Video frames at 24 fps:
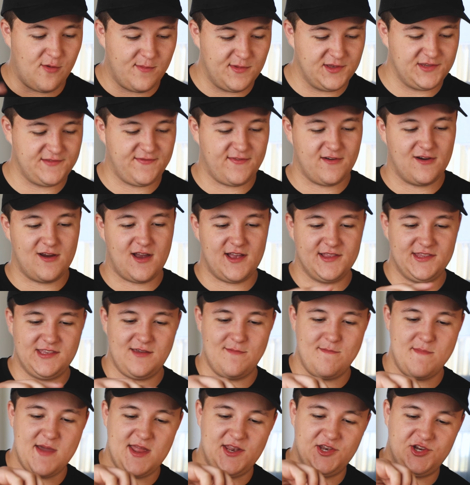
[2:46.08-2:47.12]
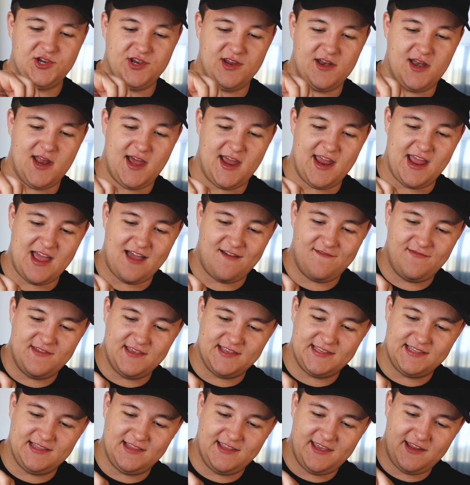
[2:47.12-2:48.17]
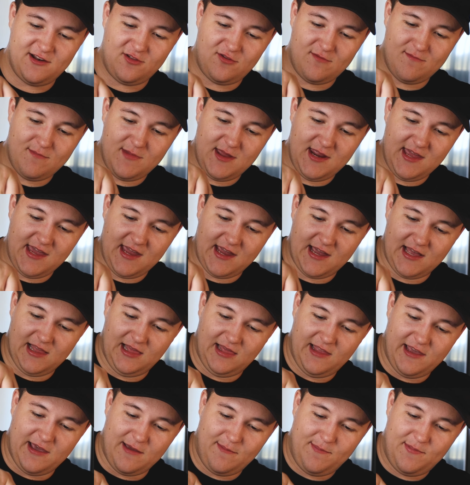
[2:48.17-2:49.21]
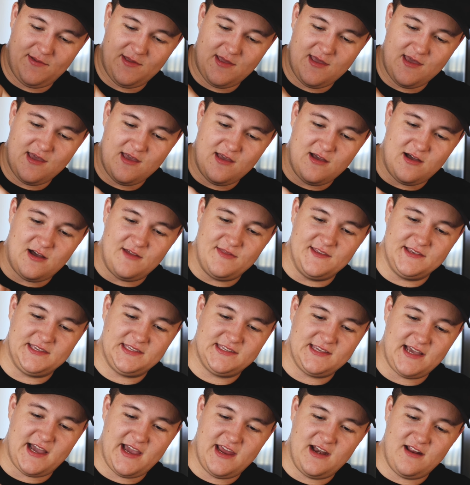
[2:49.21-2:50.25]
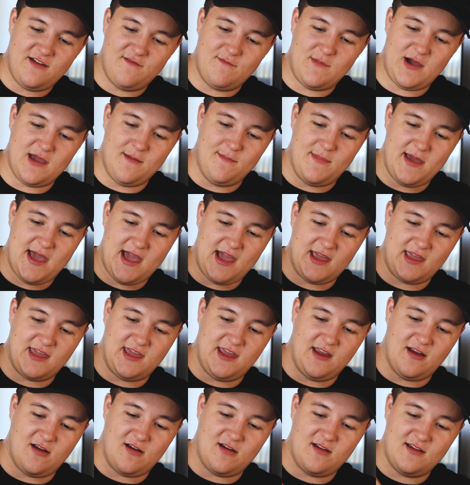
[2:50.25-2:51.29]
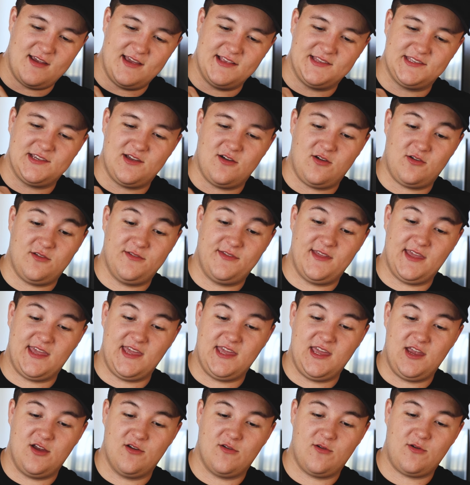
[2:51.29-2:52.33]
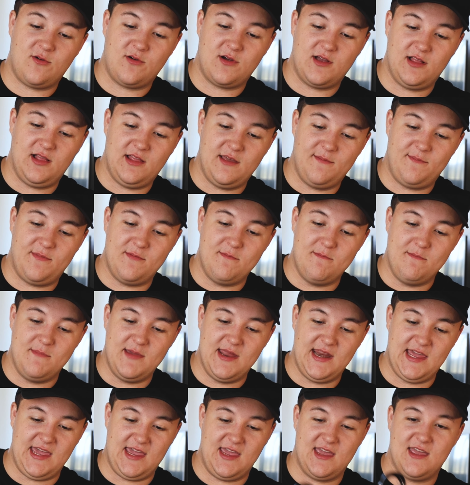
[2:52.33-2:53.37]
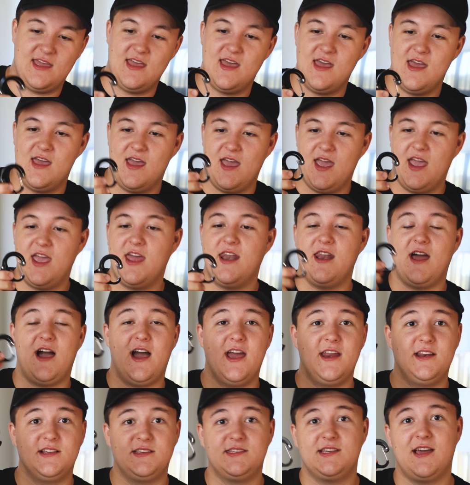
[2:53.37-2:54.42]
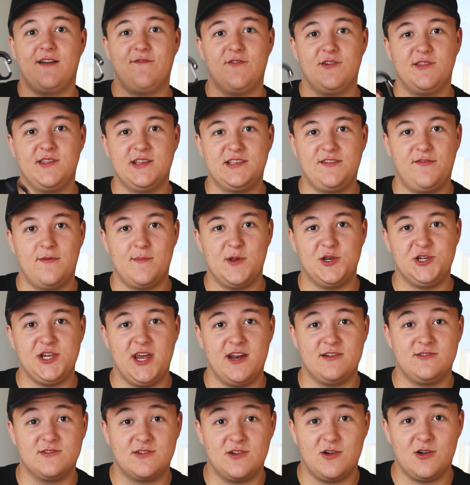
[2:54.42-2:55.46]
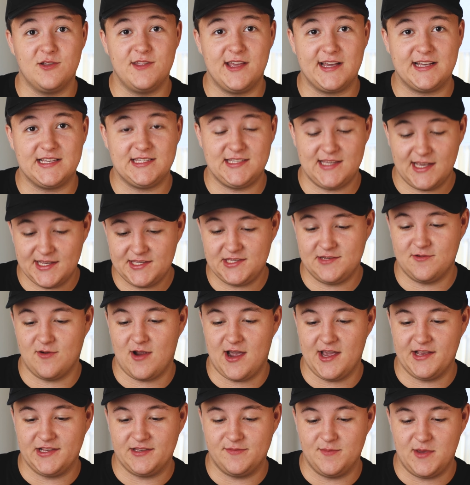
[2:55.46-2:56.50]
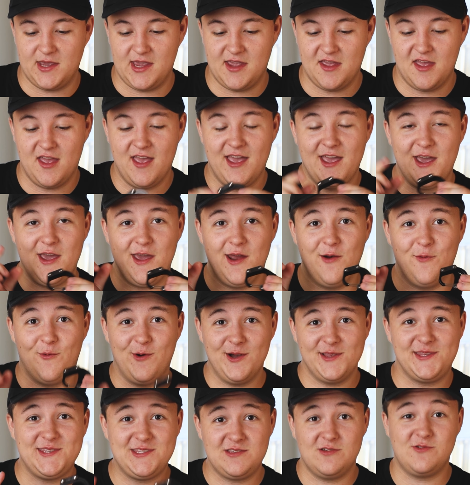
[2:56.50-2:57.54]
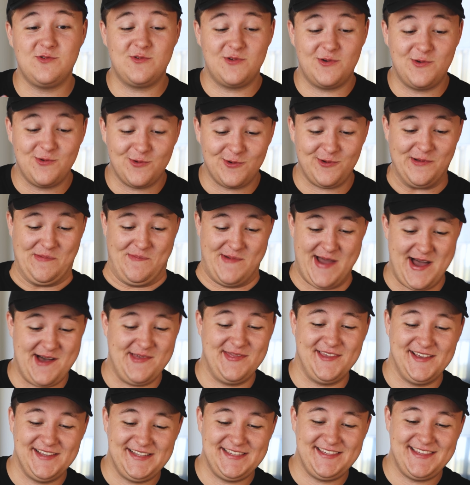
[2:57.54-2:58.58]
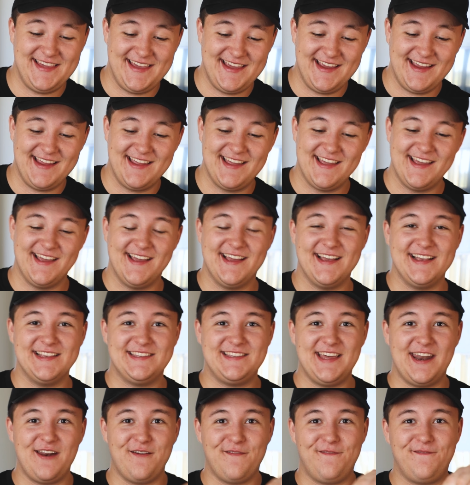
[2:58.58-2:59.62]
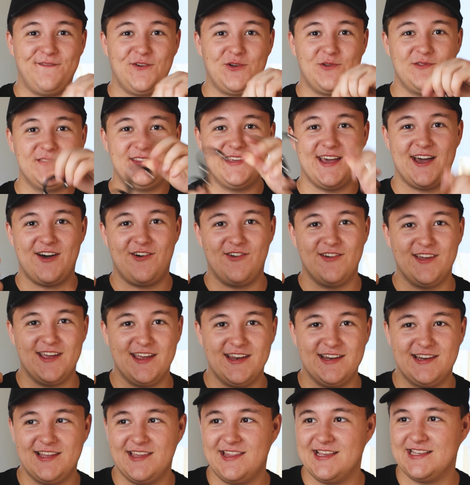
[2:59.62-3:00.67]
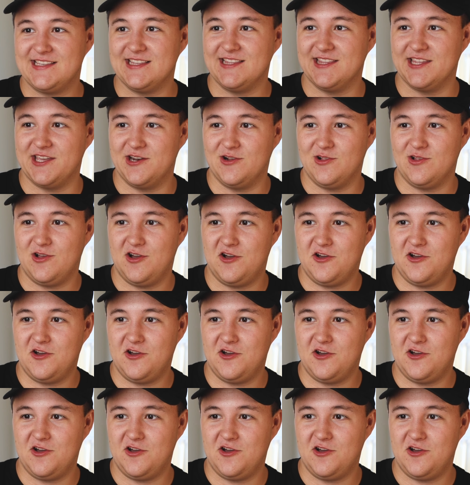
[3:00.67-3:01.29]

almost forgot to mention, I have this little mini clip on the side of my bag here. It's called the Hero Clip Mini. And I discovered this from a channel called Accessorize Me. And what's so cool about this thing is that it folds out into this little